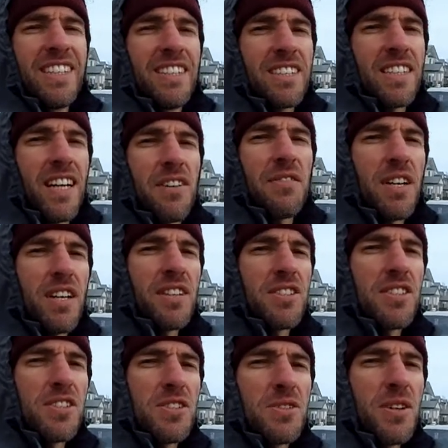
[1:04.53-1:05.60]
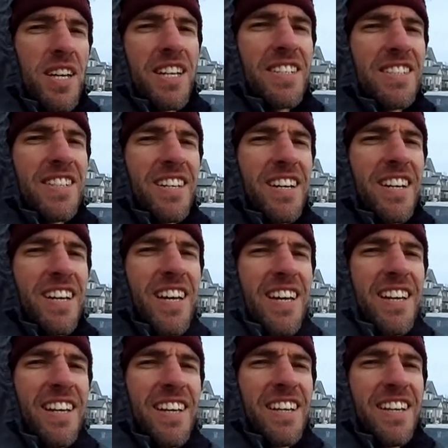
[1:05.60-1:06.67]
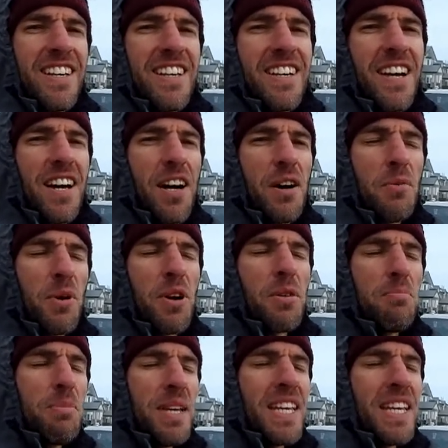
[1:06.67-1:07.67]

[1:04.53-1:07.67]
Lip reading: kind of a strange word,